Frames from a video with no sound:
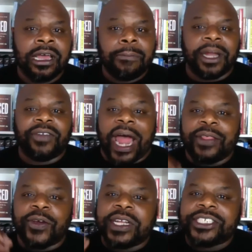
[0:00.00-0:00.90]
but rather
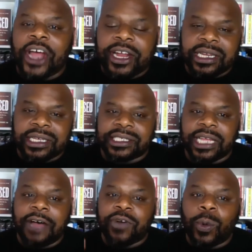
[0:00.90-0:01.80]
the darkness
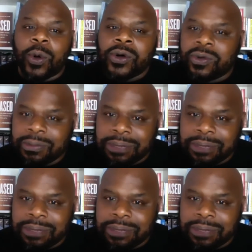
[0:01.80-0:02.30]
of a womb.